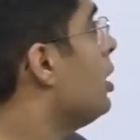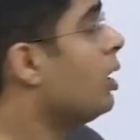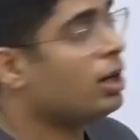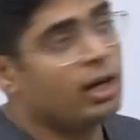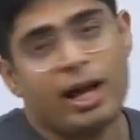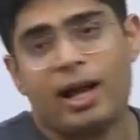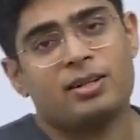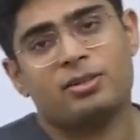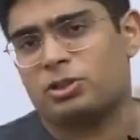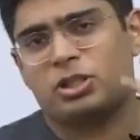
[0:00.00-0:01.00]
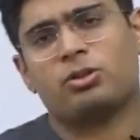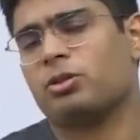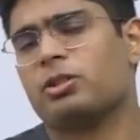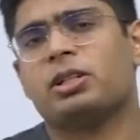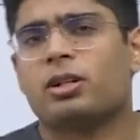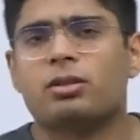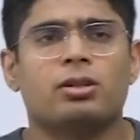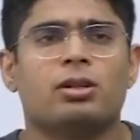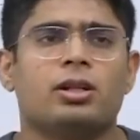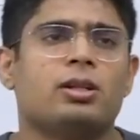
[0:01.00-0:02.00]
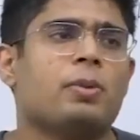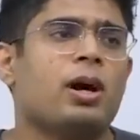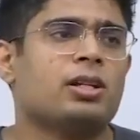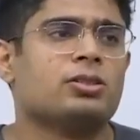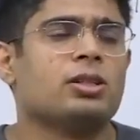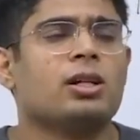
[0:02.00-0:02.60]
and which I had already done in the past.